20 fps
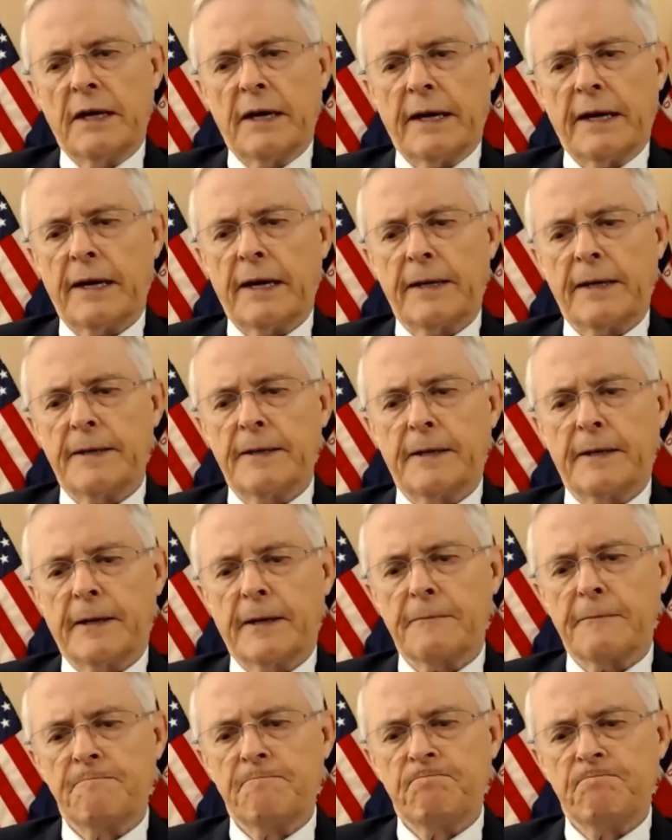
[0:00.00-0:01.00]
And
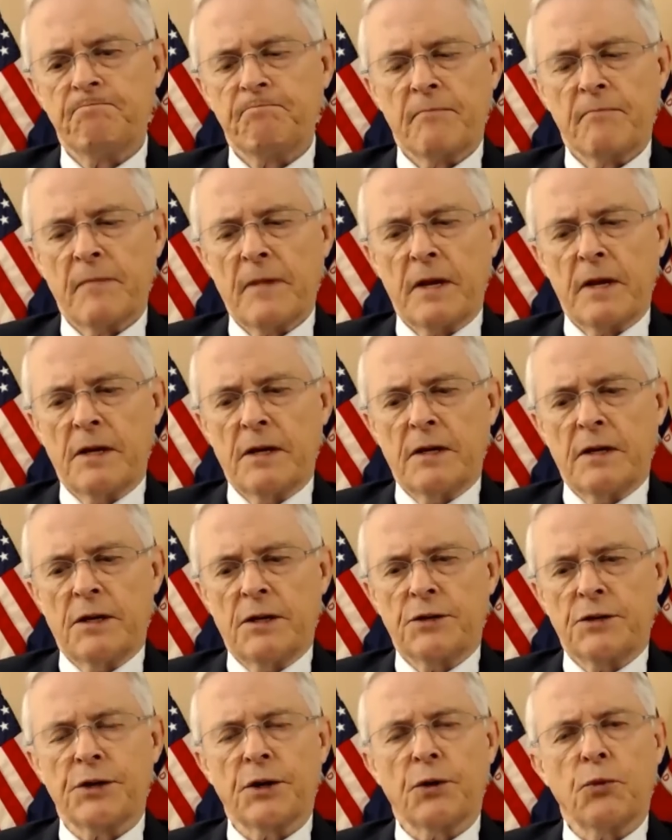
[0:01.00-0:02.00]

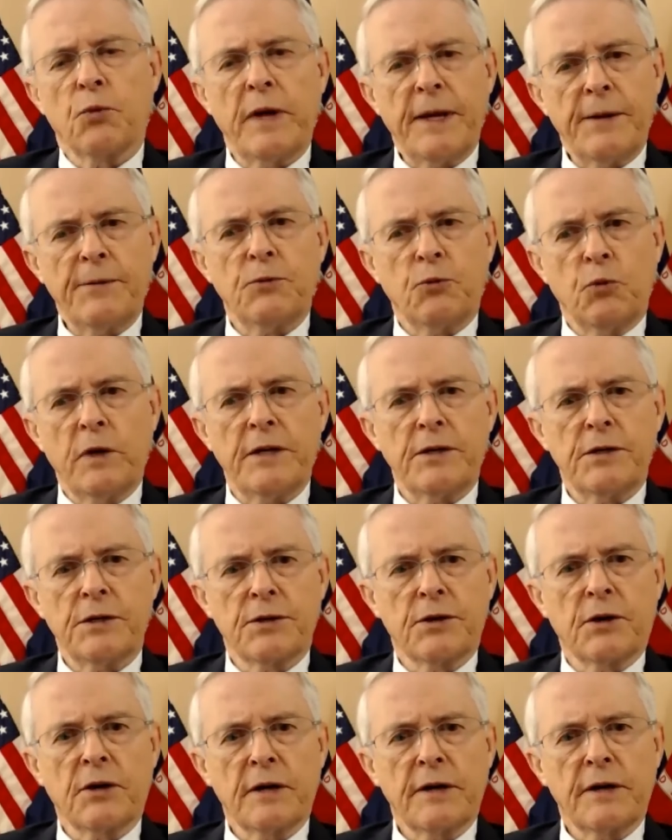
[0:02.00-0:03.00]
so we
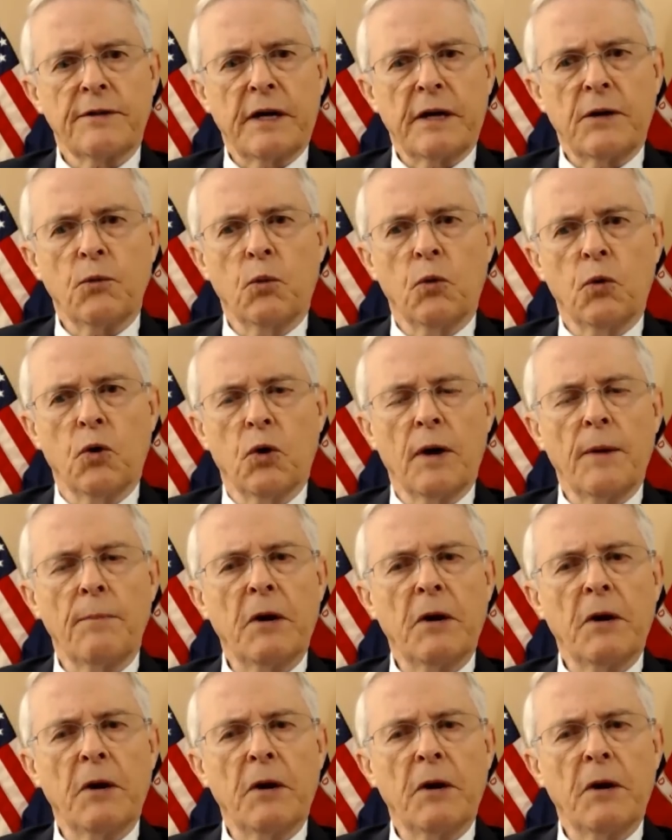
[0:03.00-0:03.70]
started that war,